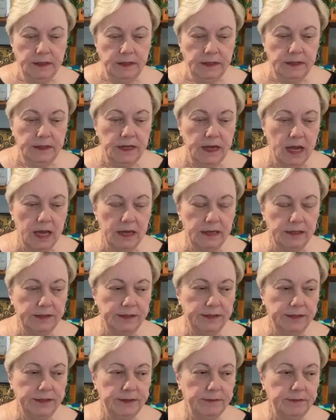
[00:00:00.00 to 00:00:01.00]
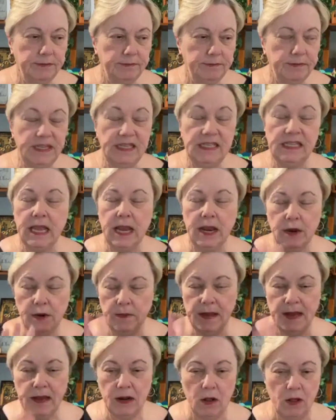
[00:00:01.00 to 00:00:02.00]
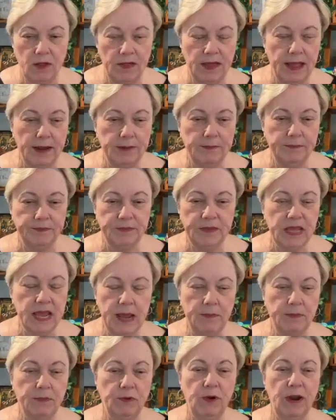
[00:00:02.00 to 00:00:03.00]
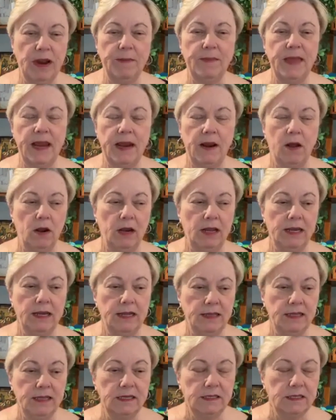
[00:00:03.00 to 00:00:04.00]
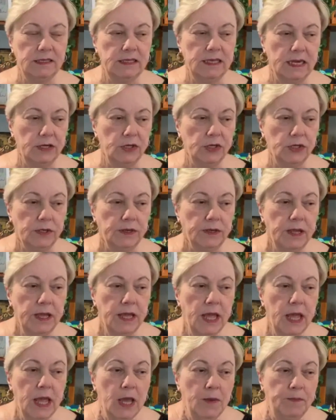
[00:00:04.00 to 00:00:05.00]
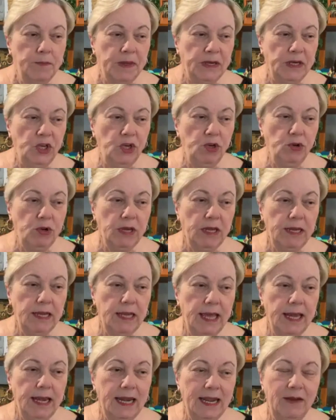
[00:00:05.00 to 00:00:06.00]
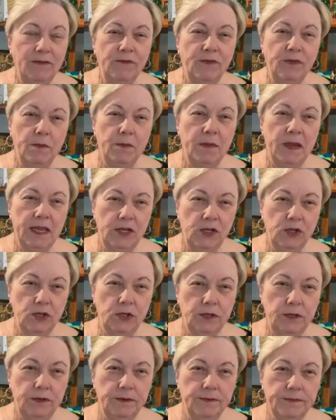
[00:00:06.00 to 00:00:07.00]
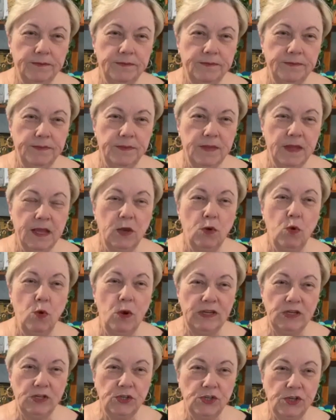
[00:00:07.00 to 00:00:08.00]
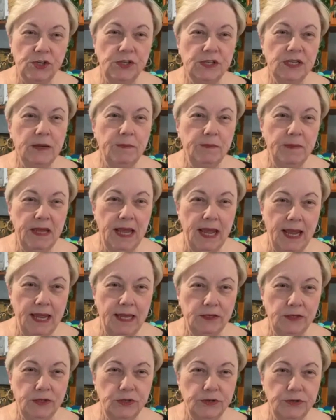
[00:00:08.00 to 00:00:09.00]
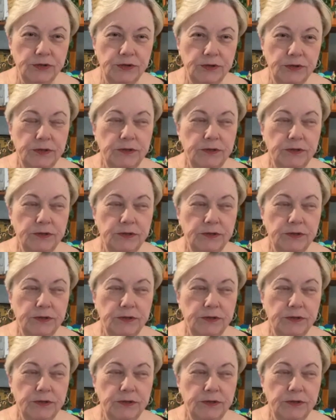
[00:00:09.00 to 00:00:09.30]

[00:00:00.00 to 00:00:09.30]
not be scared about all that. Can't cram that all into this session. But you can get information. Questions can be answered.